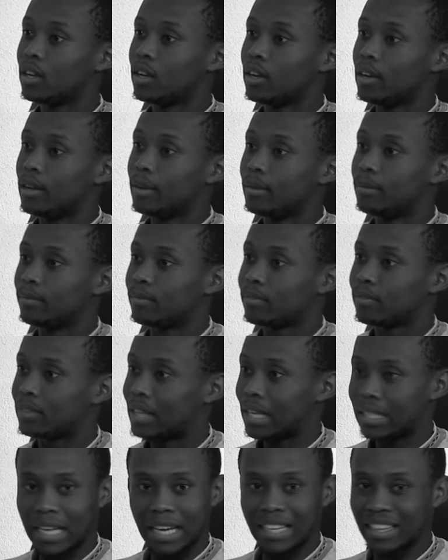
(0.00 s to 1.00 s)
Yeah.
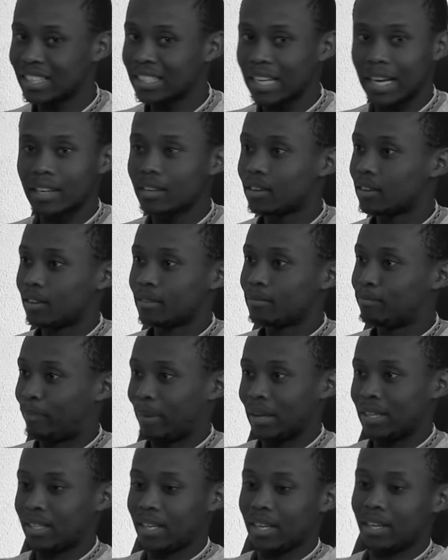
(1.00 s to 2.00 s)
There's like
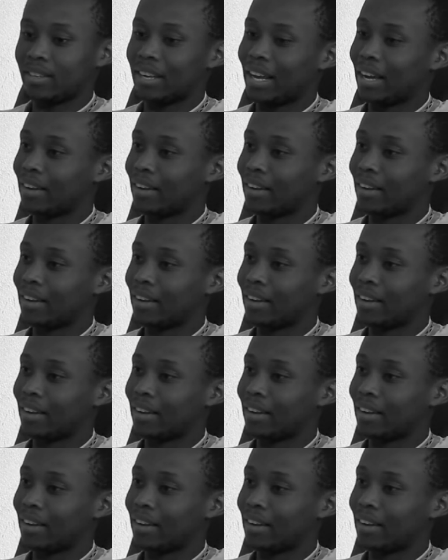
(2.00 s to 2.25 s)
basic,